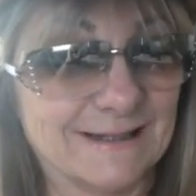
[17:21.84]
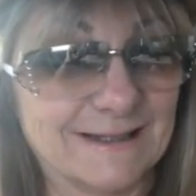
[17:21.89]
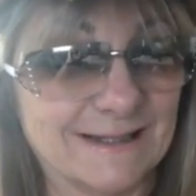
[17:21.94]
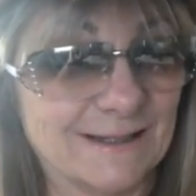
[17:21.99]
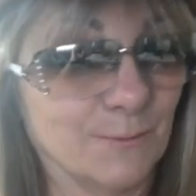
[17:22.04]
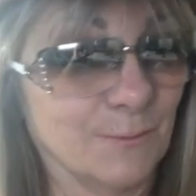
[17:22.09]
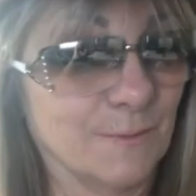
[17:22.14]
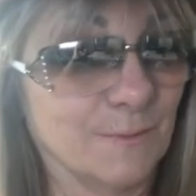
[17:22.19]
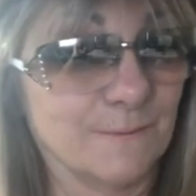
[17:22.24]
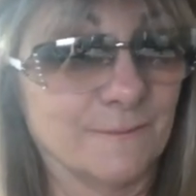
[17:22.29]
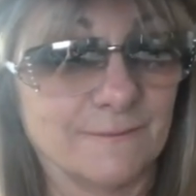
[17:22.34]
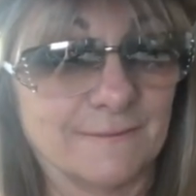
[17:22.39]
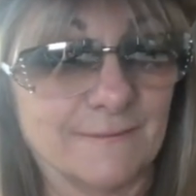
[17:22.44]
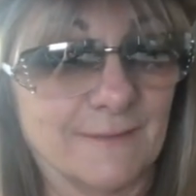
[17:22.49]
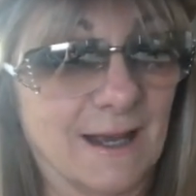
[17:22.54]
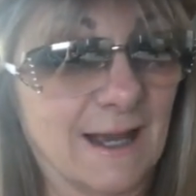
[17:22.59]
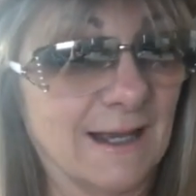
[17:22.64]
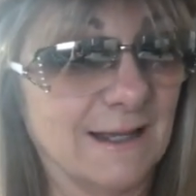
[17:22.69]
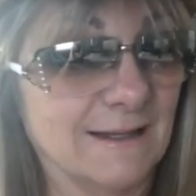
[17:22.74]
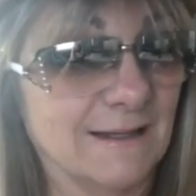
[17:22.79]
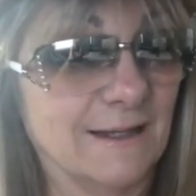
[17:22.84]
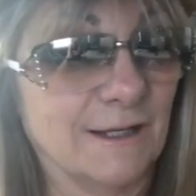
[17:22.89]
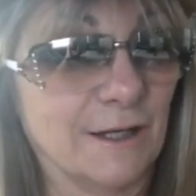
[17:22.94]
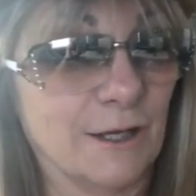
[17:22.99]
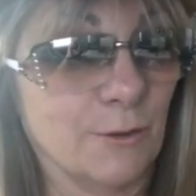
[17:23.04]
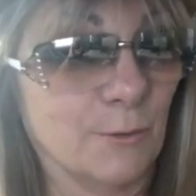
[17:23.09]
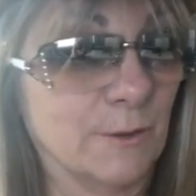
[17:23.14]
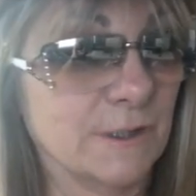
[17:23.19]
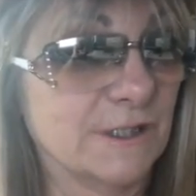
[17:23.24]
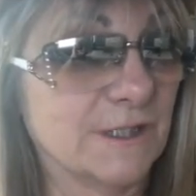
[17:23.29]

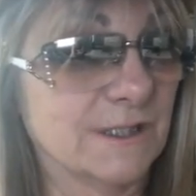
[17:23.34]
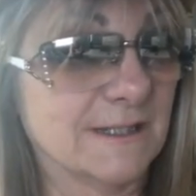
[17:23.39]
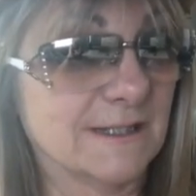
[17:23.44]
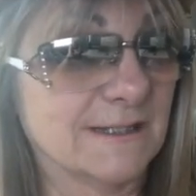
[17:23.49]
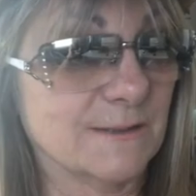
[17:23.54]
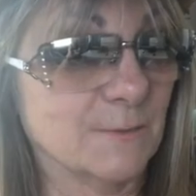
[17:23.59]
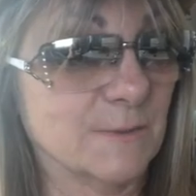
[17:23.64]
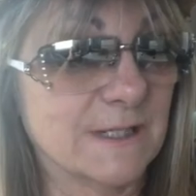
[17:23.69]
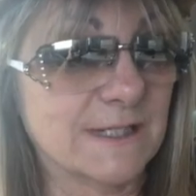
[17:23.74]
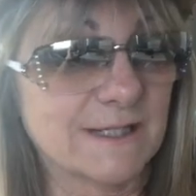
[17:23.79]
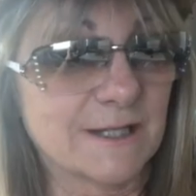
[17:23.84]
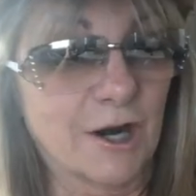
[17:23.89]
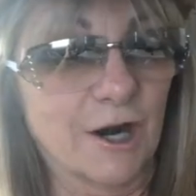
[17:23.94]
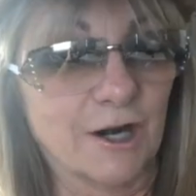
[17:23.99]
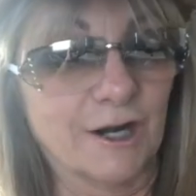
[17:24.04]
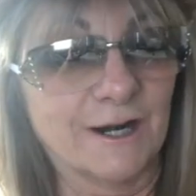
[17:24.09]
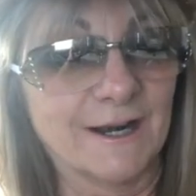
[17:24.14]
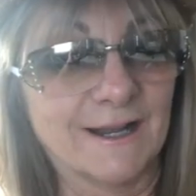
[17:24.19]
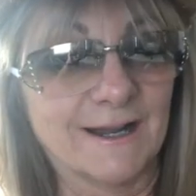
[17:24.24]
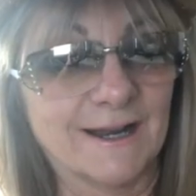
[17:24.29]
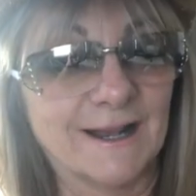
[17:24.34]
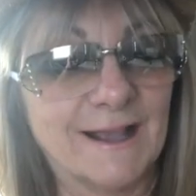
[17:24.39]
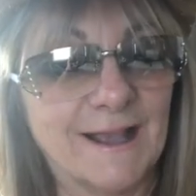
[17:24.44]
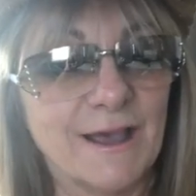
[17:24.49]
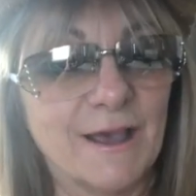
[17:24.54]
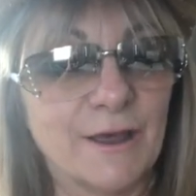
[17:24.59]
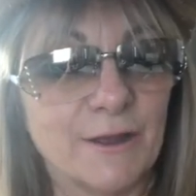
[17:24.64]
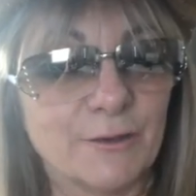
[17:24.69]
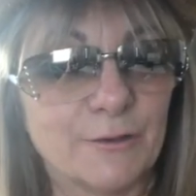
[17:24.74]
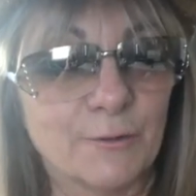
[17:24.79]
we started at
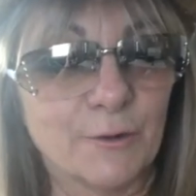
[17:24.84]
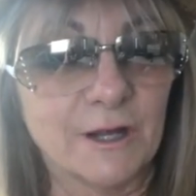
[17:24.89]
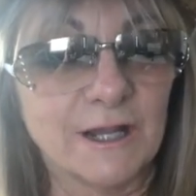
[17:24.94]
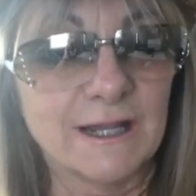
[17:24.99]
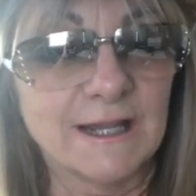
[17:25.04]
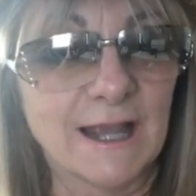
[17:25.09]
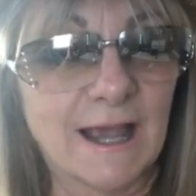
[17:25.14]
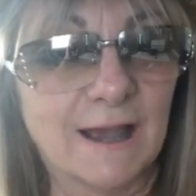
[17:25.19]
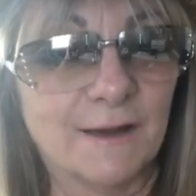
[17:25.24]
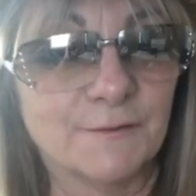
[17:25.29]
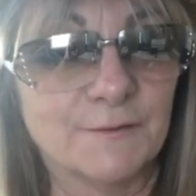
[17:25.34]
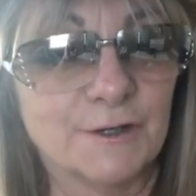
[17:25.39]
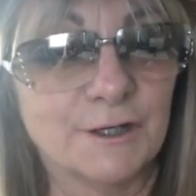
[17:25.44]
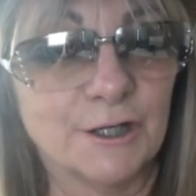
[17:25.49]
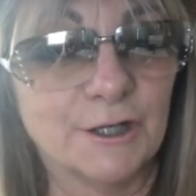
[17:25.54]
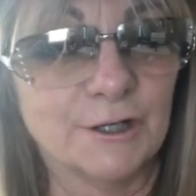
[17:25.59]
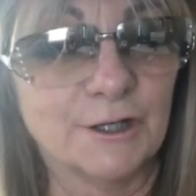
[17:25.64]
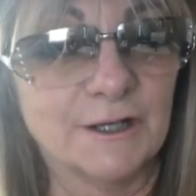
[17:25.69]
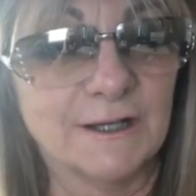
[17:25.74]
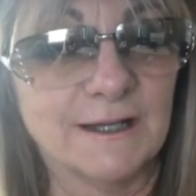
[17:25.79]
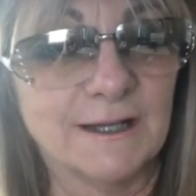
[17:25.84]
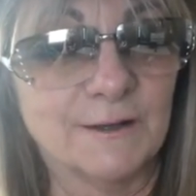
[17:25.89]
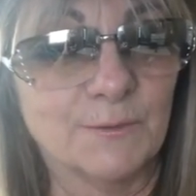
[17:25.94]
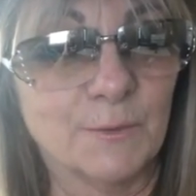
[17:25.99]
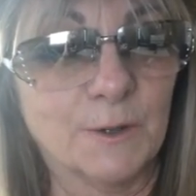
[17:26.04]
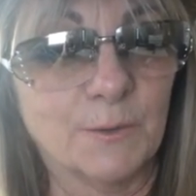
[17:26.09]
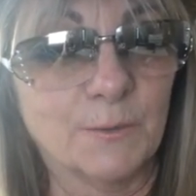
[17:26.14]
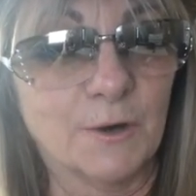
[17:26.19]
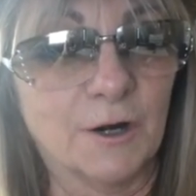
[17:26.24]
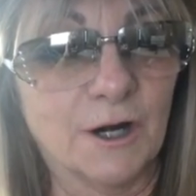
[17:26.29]
3 in the afternoon, and then
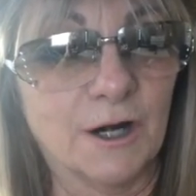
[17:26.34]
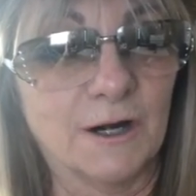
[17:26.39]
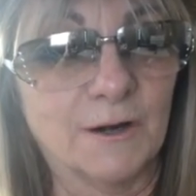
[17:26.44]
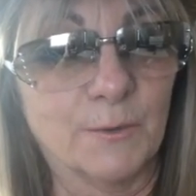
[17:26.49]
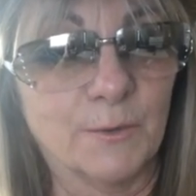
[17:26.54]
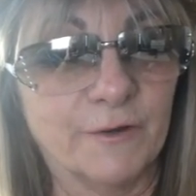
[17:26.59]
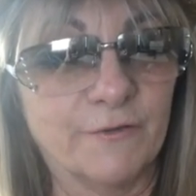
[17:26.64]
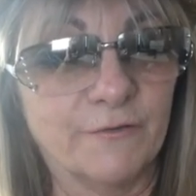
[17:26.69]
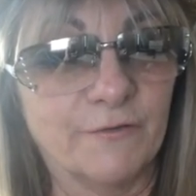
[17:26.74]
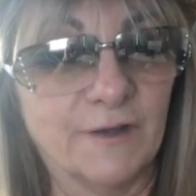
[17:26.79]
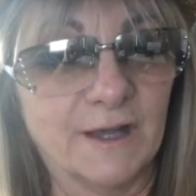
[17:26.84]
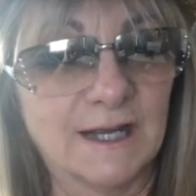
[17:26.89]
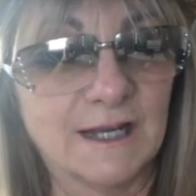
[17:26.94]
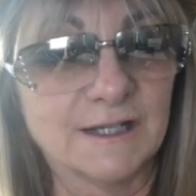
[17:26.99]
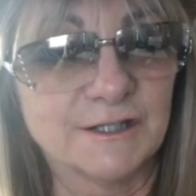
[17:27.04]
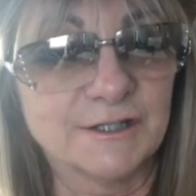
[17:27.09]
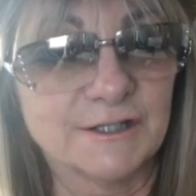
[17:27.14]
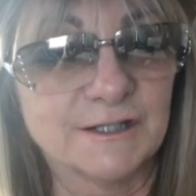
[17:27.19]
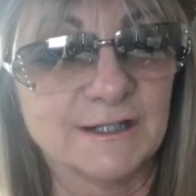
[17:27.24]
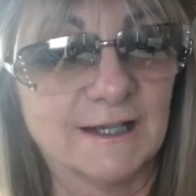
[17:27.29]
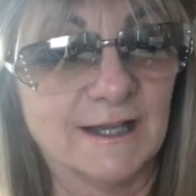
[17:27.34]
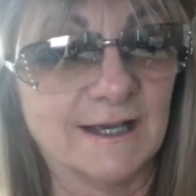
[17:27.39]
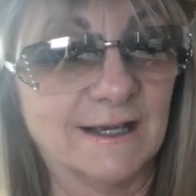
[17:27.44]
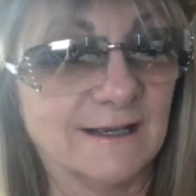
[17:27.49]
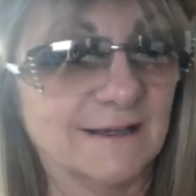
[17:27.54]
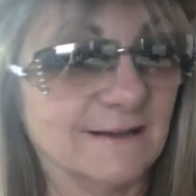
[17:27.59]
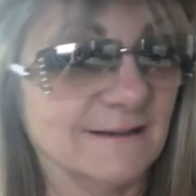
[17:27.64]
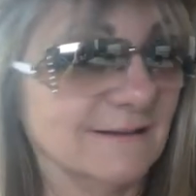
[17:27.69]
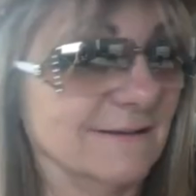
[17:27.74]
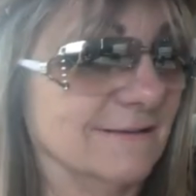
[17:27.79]
we finished at
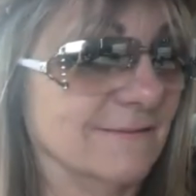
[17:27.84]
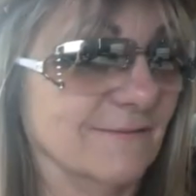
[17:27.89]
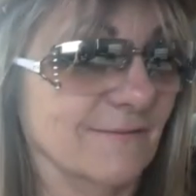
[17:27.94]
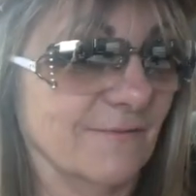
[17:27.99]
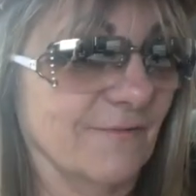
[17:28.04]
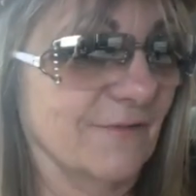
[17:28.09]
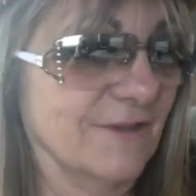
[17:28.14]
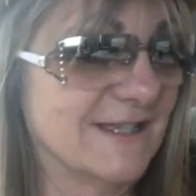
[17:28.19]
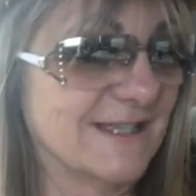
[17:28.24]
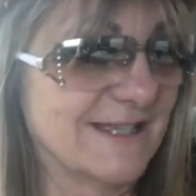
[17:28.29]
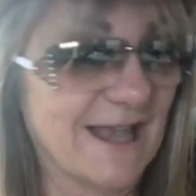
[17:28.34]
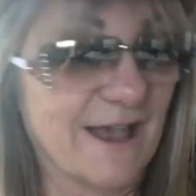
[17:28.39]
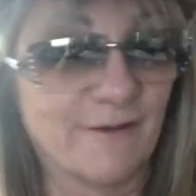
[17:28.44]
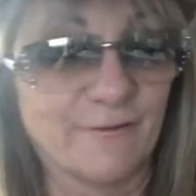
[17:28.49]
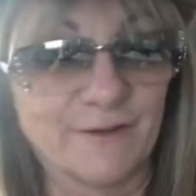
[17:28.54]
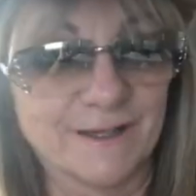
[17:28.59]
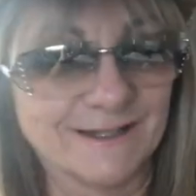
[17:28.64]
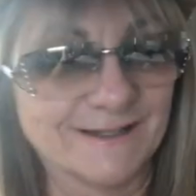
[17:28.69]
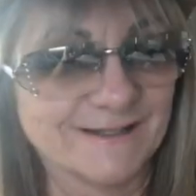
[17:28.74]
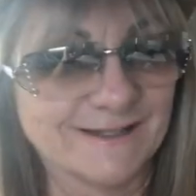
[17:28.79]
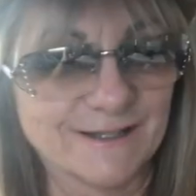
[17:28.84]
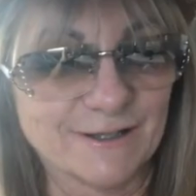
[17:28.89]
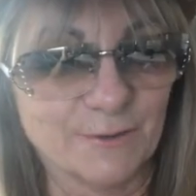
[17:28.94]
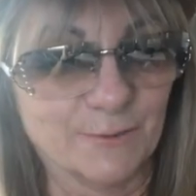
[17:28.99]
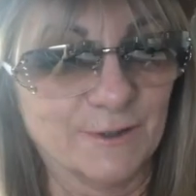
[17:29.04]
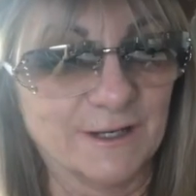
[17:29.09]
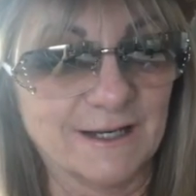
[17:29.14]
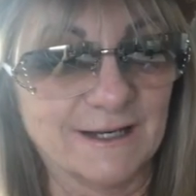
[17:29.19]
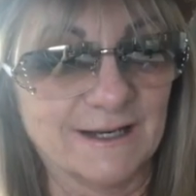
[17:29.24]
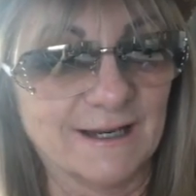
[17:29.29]
like 7, so
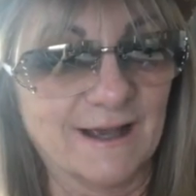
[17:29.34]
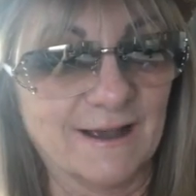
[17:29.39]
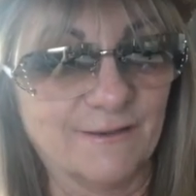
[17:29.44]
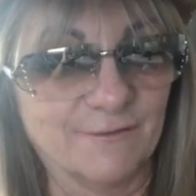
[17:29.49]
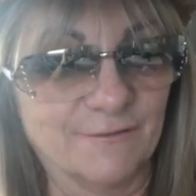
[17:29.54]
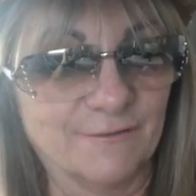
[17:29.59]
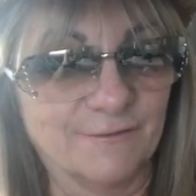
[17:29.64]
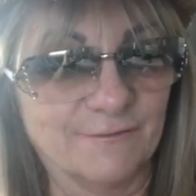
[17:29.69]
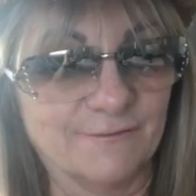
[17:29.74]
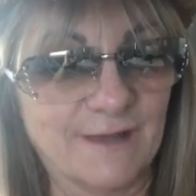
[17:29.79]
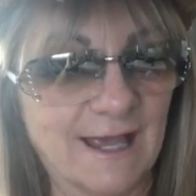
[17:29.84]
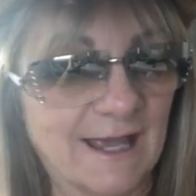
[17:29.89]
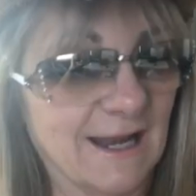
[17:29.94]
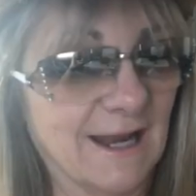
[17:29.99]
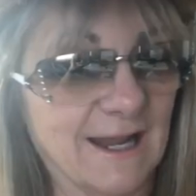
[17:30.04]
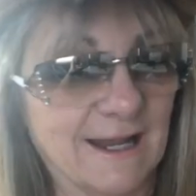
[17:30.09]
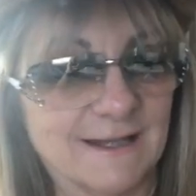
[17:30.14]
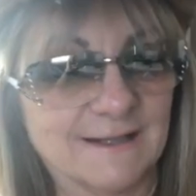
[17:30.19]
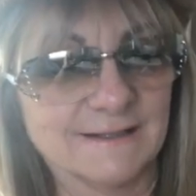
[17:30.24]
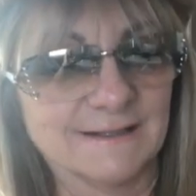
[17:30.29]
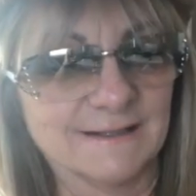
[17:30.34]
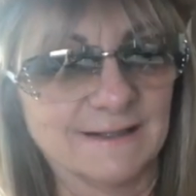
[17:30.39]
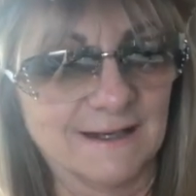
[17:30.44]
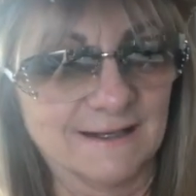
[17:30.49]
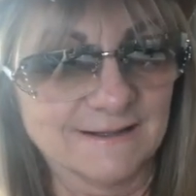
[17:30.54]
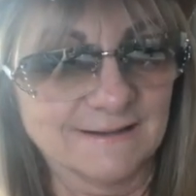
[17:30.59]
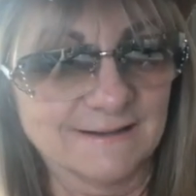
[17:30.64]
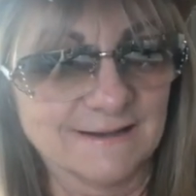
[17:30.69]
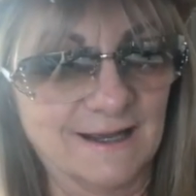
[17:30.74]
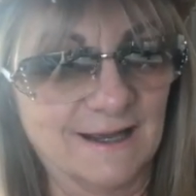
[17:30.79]
we didn't have headaches the
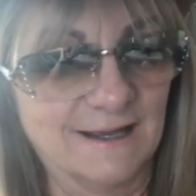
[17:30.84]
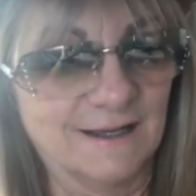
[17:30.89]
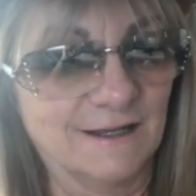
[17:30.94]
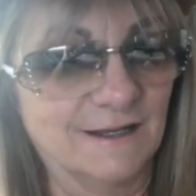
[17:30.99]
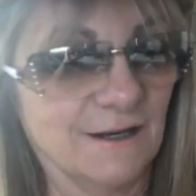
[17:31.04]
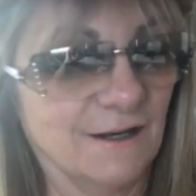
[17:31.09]
next day.